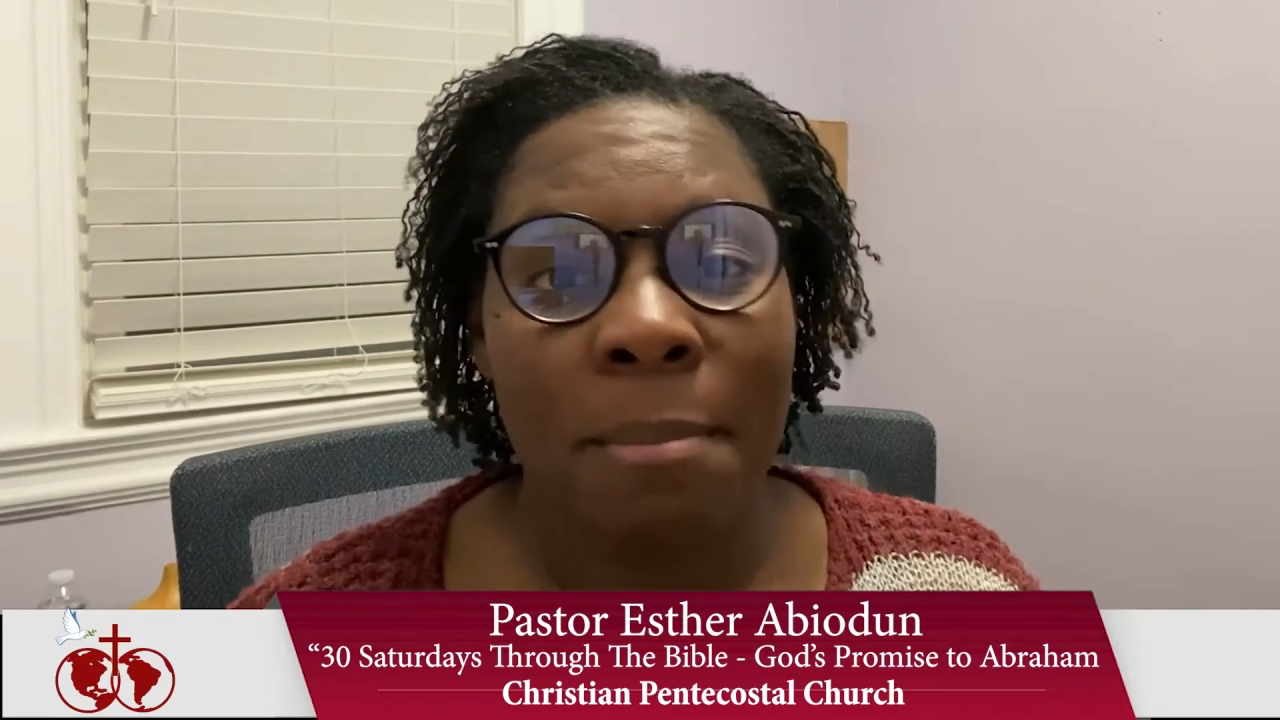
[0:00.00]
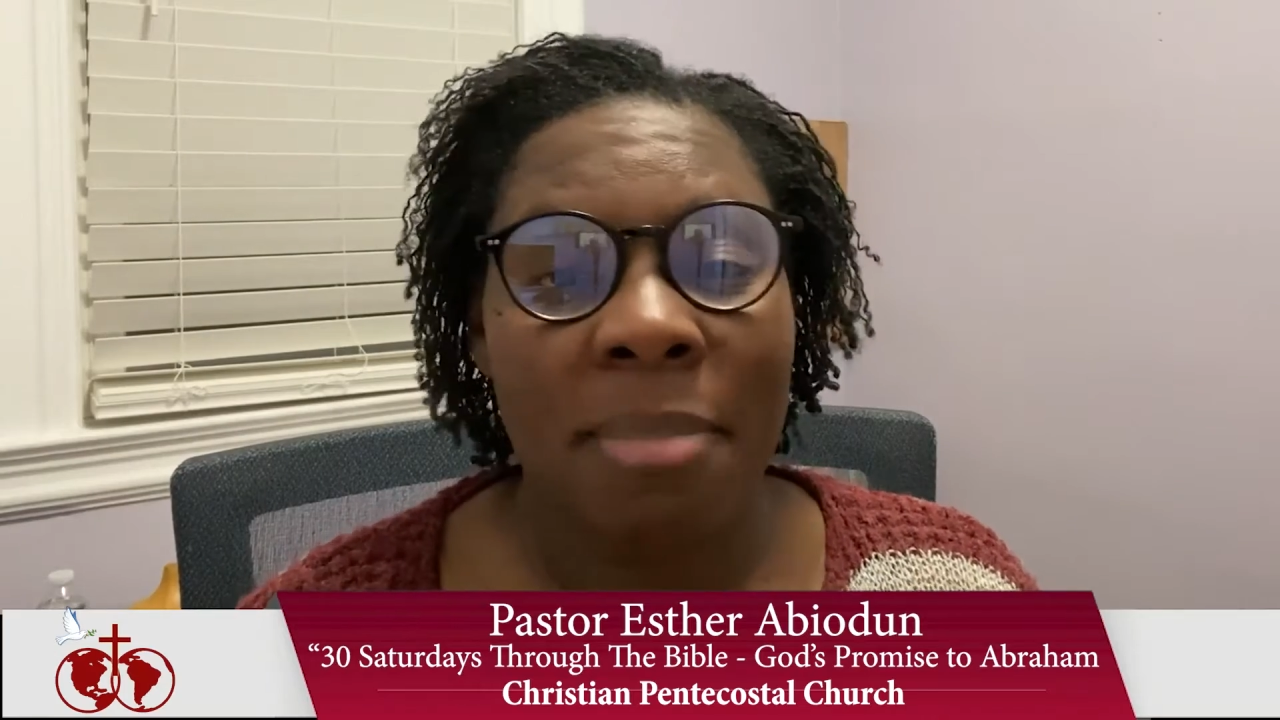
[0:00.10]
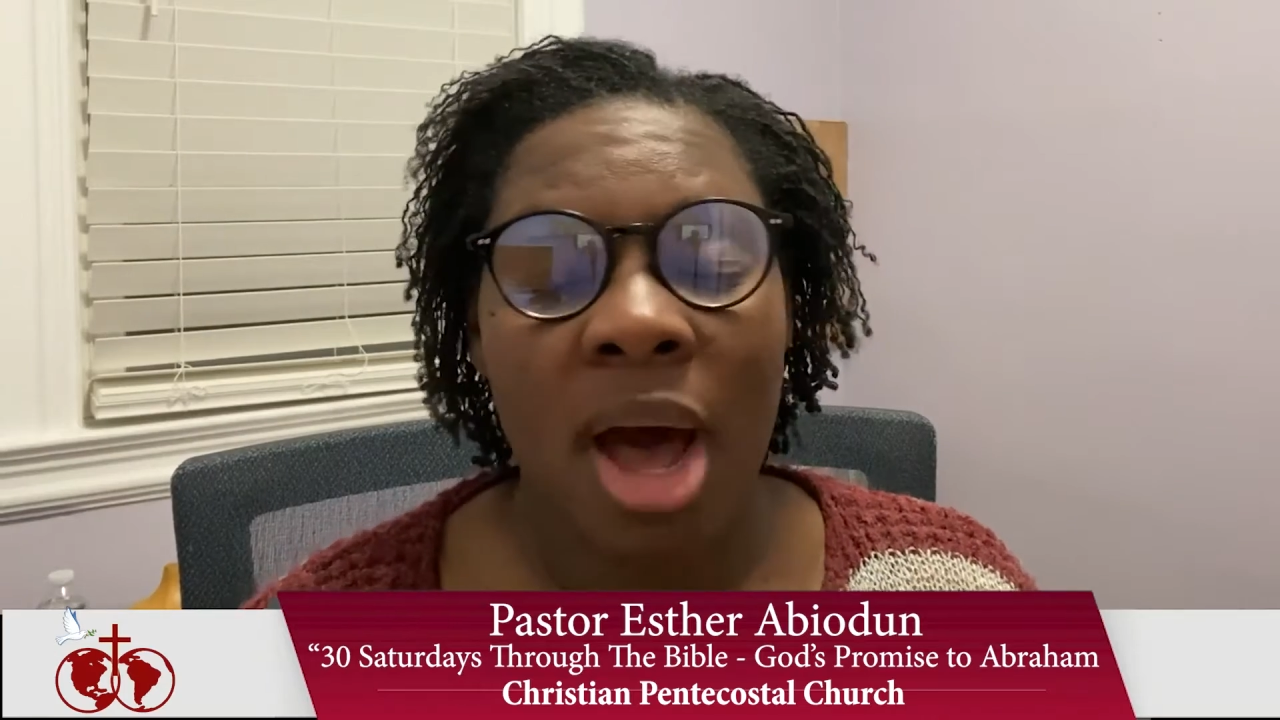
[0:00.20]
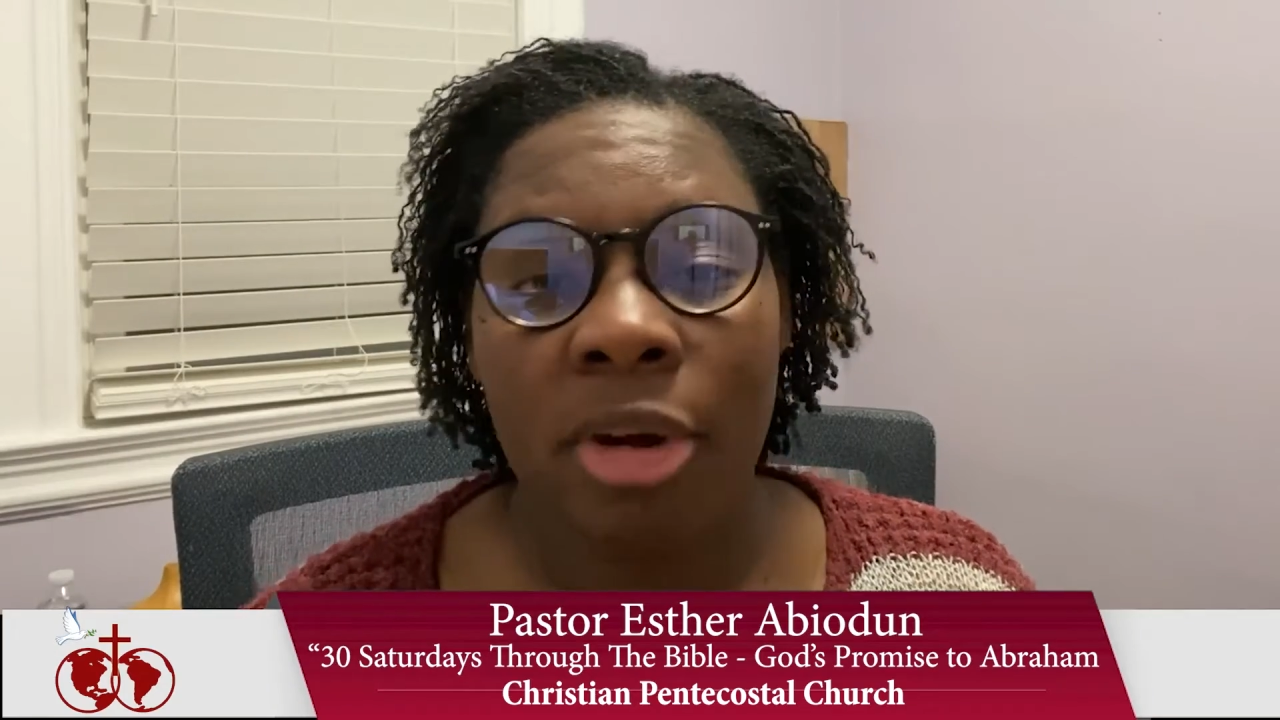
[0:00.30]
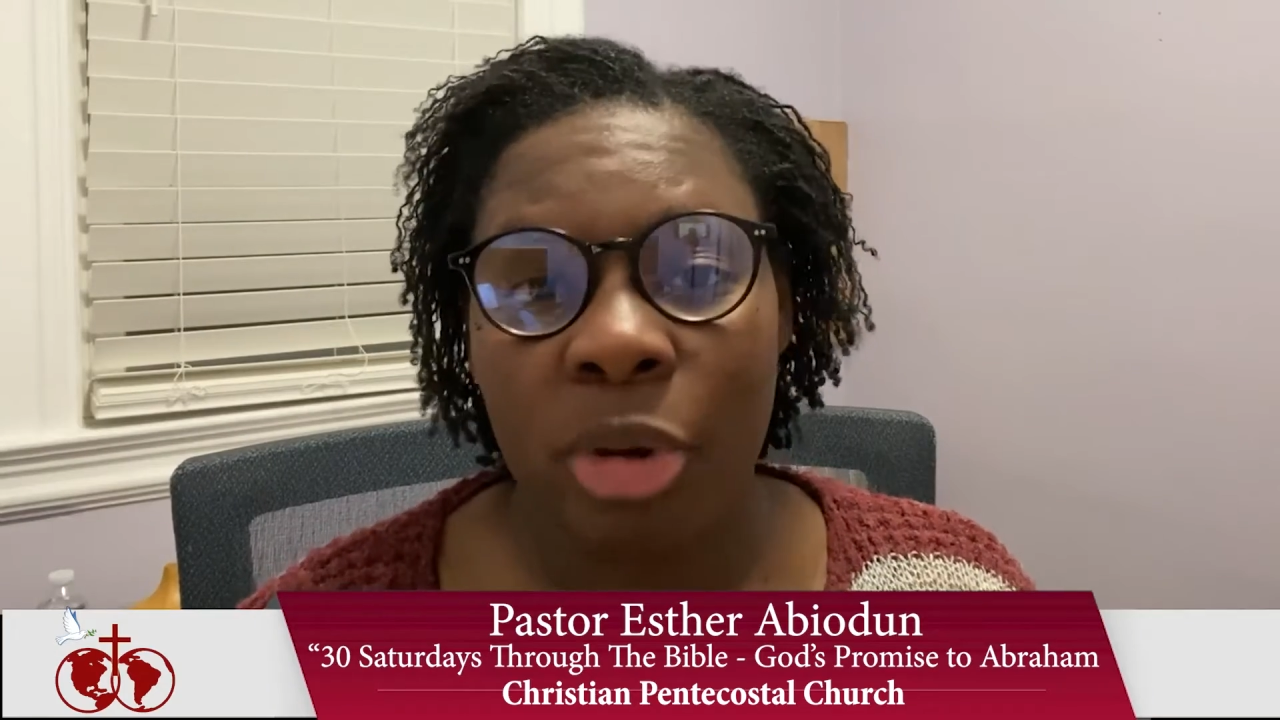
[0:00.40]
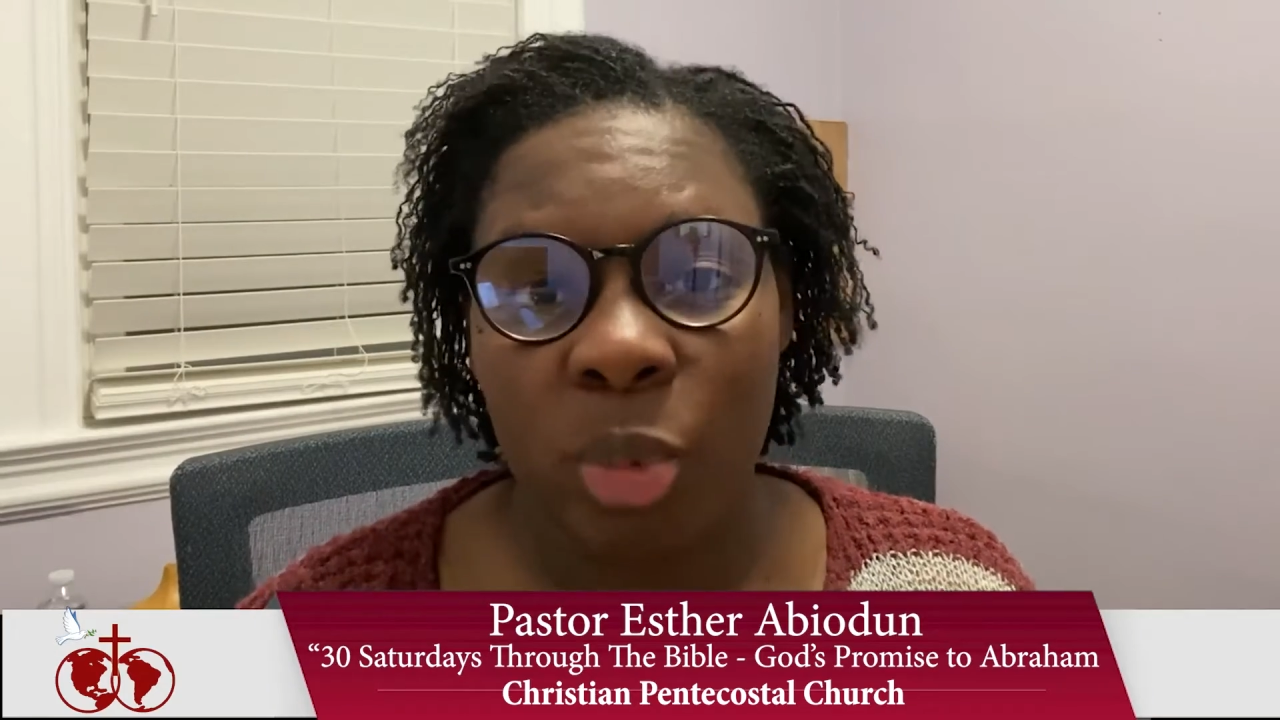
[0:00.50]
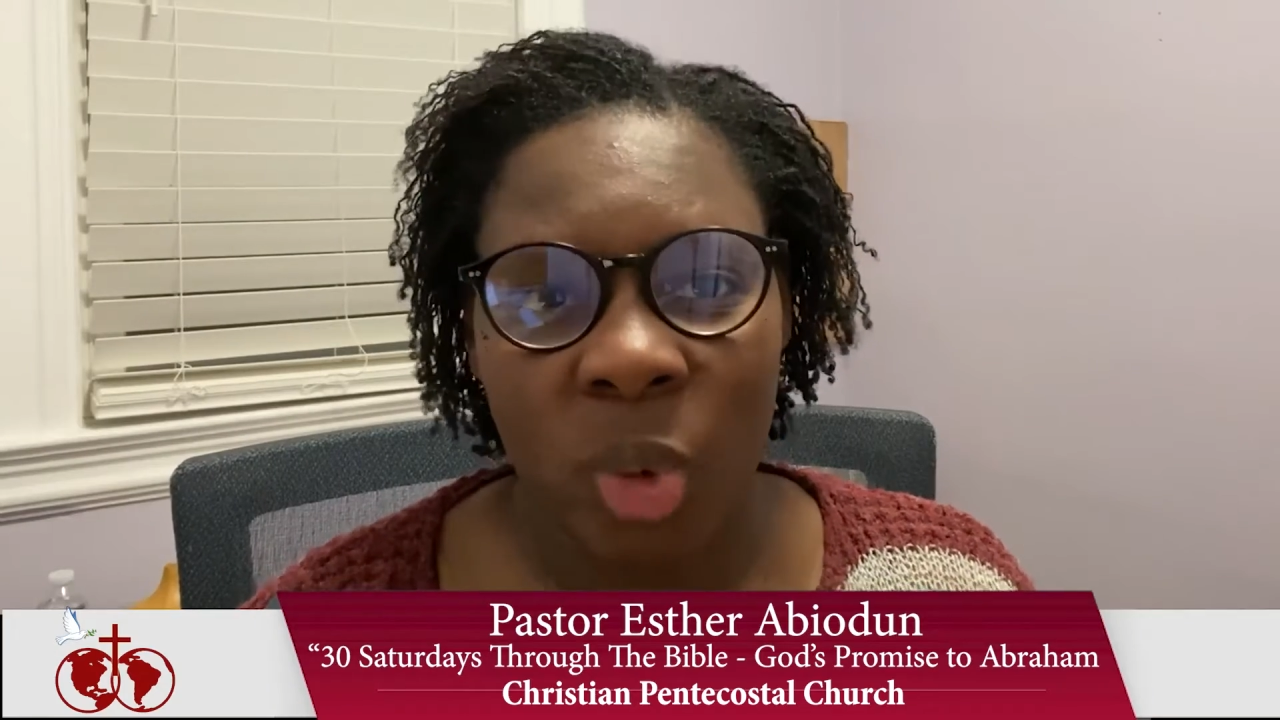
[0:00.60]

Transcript: modern